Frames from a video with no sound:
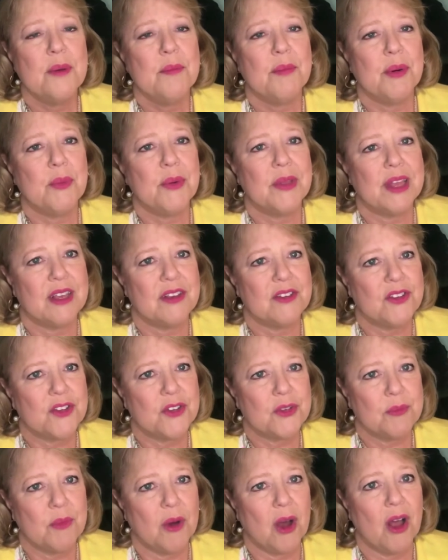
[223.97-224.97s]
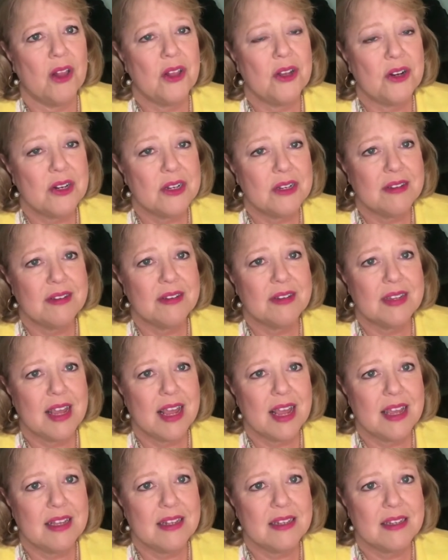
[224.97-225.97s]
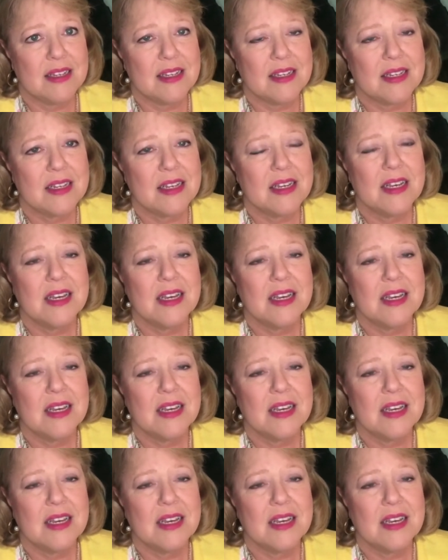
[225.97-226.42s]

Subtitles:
But with a smaller estate,